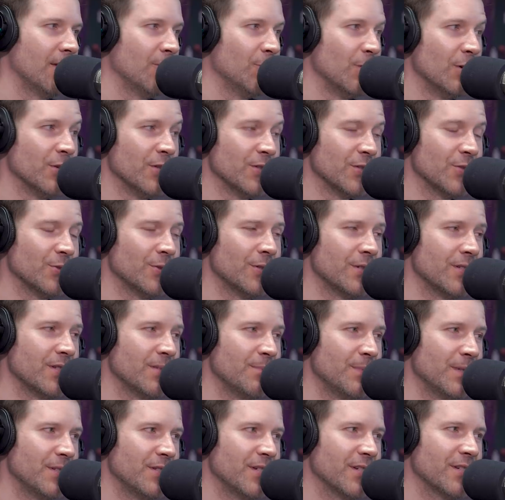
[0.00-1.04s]
Well, the source
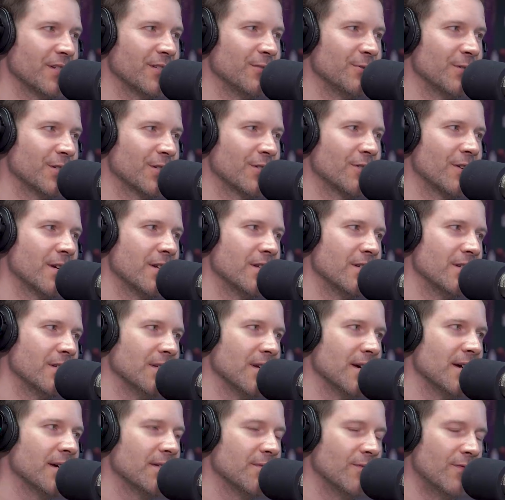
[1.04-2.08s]
in particular was
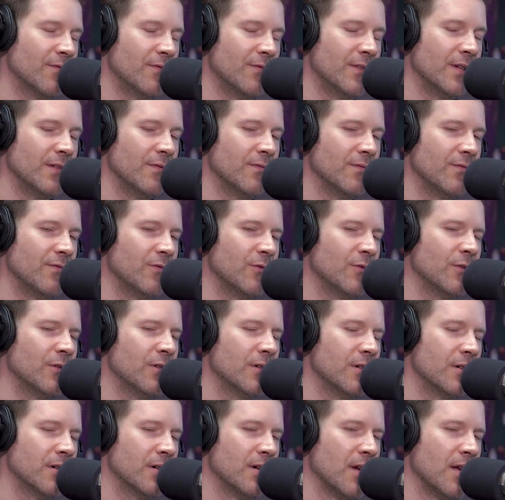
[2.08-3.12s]
crazy. I'd written
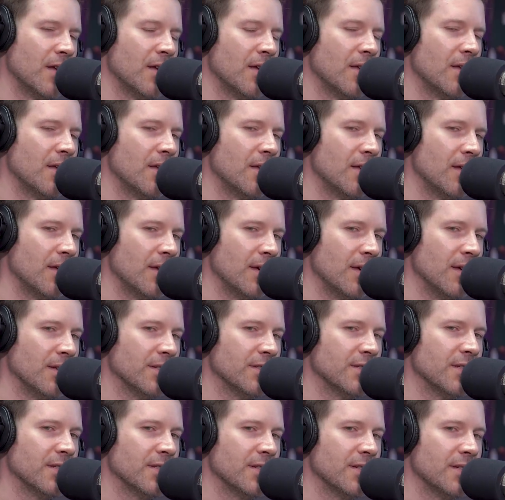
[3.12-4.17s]
for
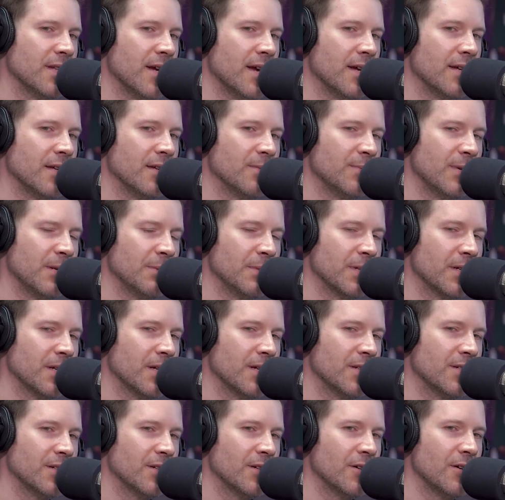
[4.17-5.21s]
in Cincinnati a
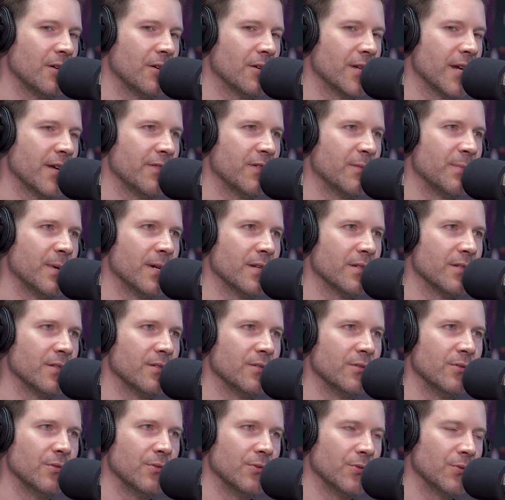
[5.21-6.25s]
publication called Everybody's
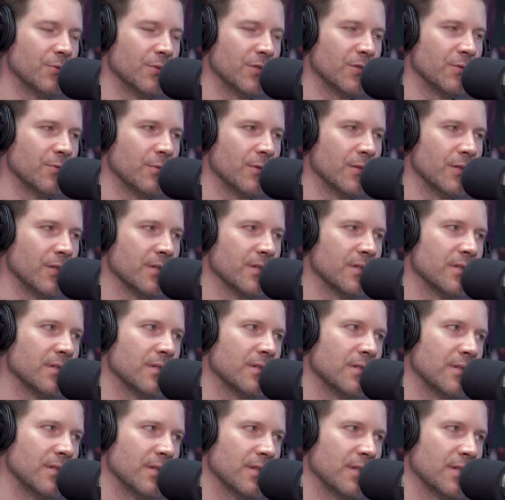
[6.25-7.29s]
News, which
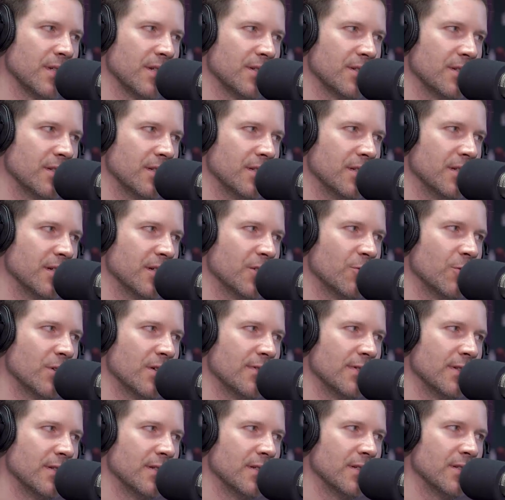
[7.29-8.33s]
was essentially the
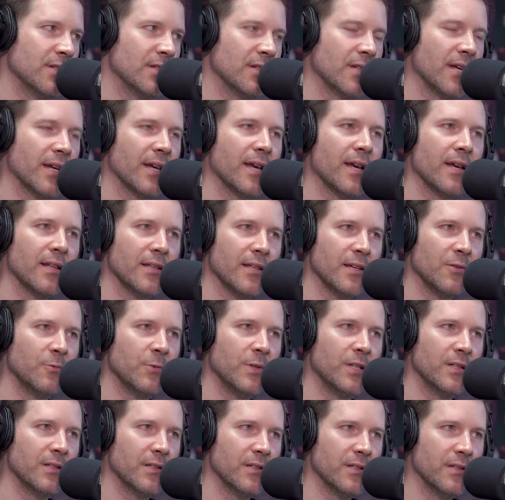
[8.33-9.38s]
equivalent to like a LA
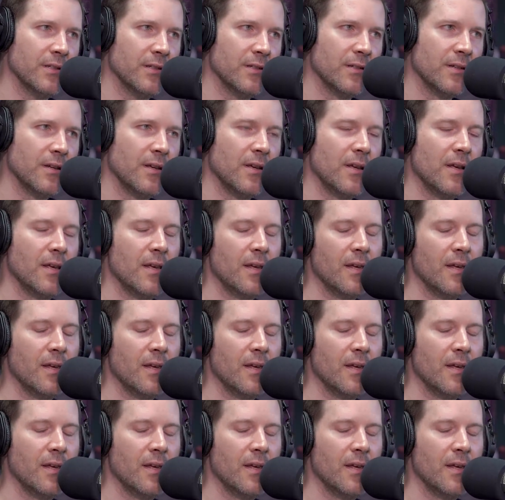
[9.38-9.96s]
Weekly. Mm-hmm.